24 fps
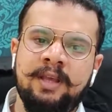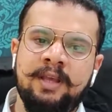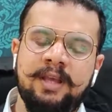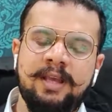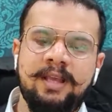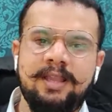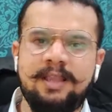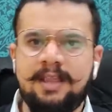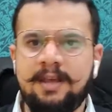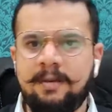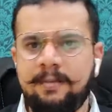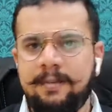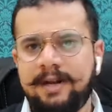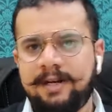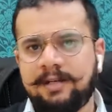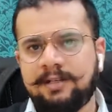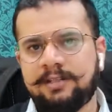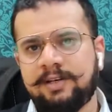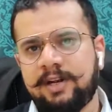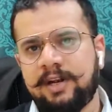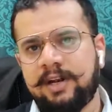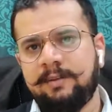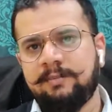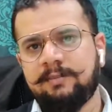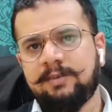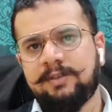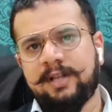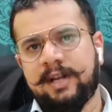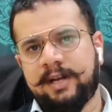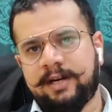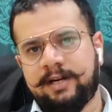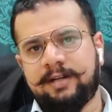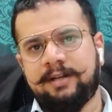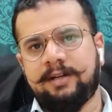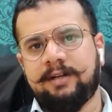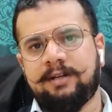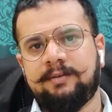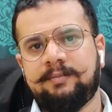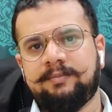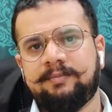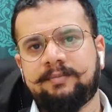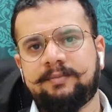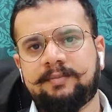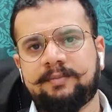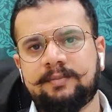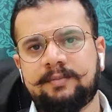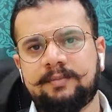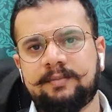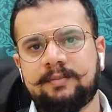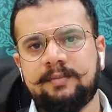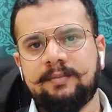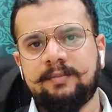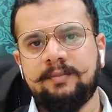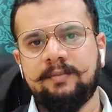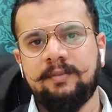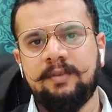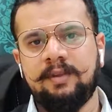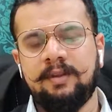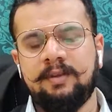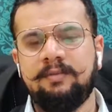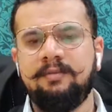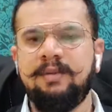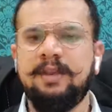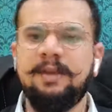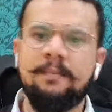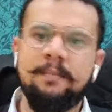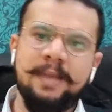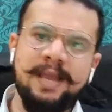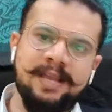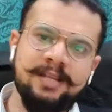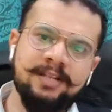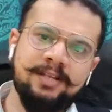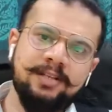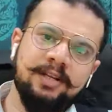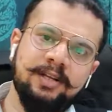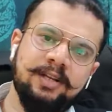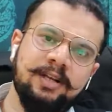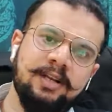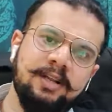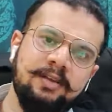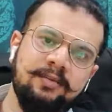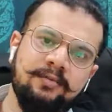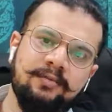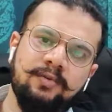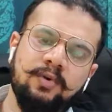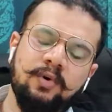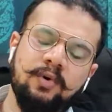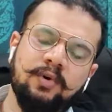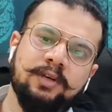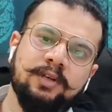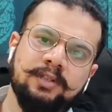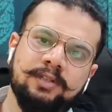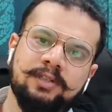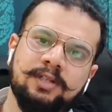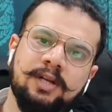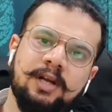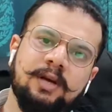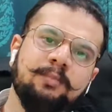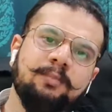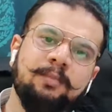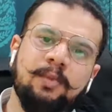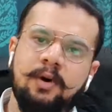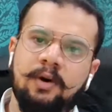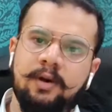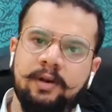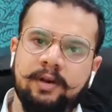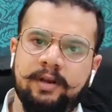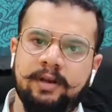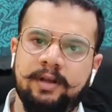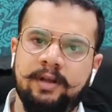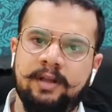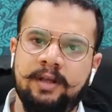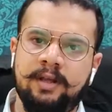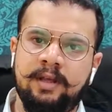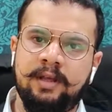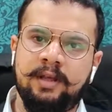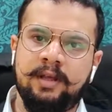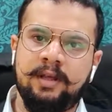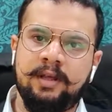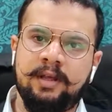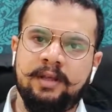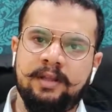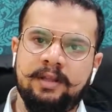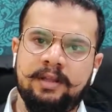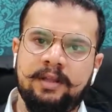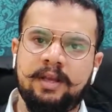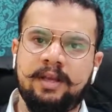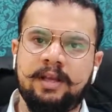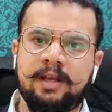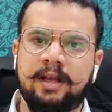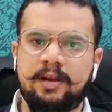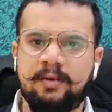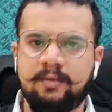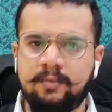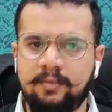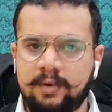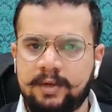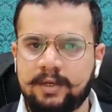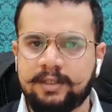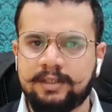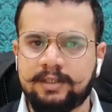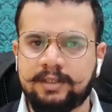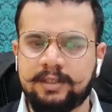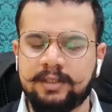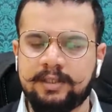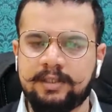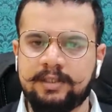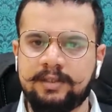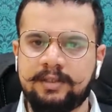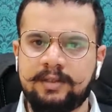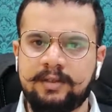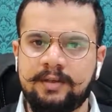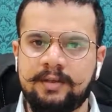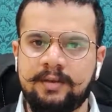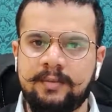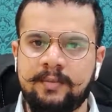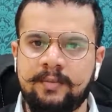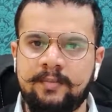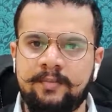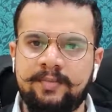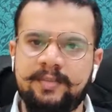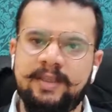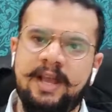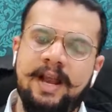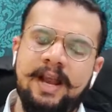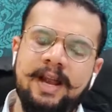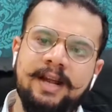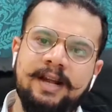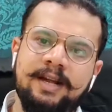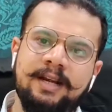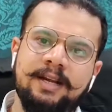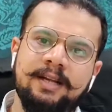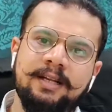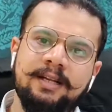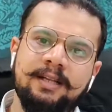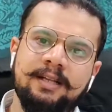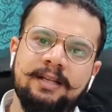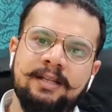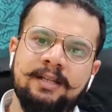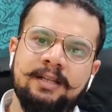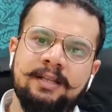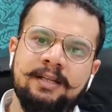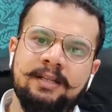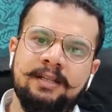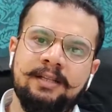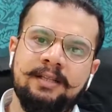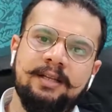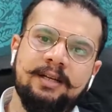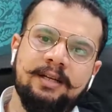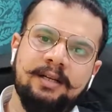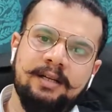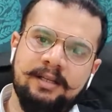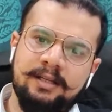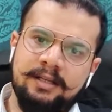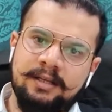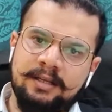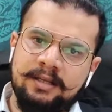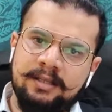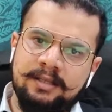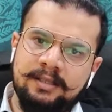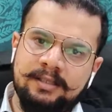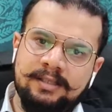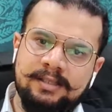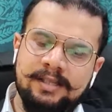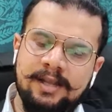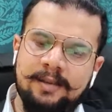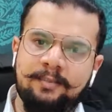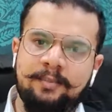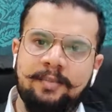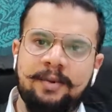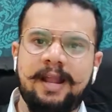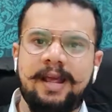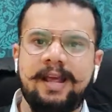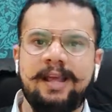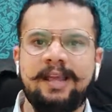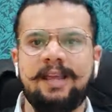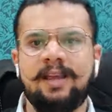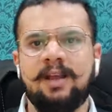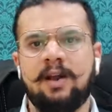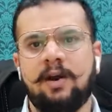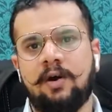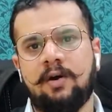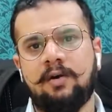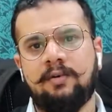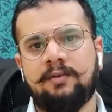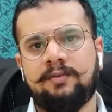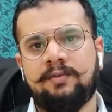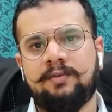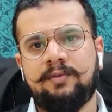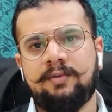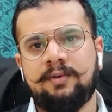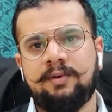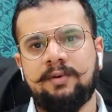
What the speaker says: In the midstream sector, we majorly focus upon the conversion and the supply of